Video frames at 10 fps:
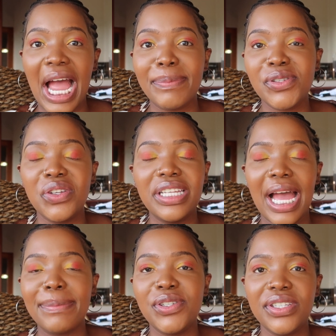
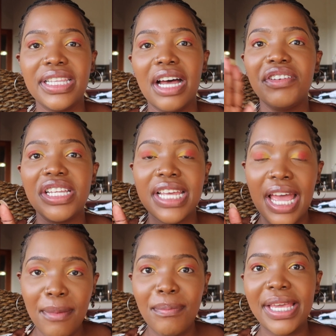absolutely love it,
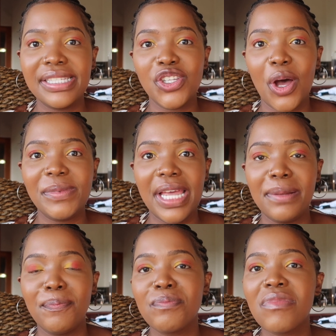makes the top
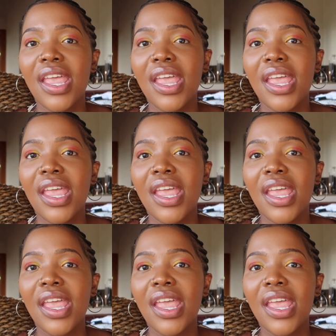10.